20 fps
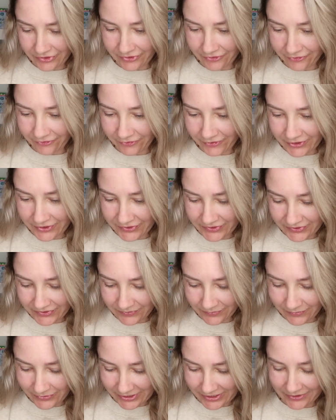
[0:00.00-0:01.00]
at the
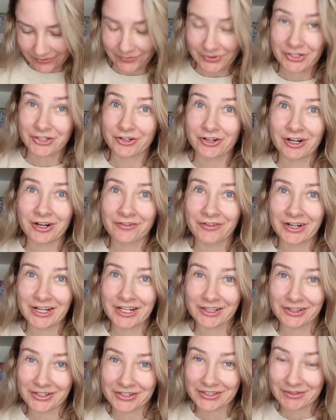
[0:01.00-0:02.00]
first one, which
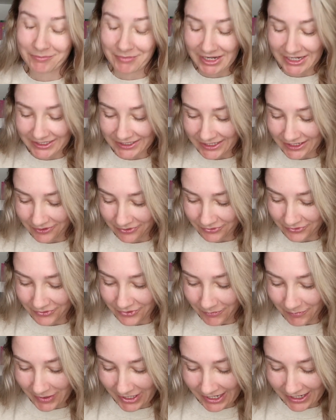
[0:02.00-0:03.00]
already looks amazing
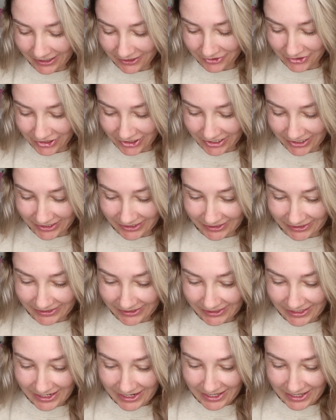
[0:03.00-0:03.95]
through the packaging.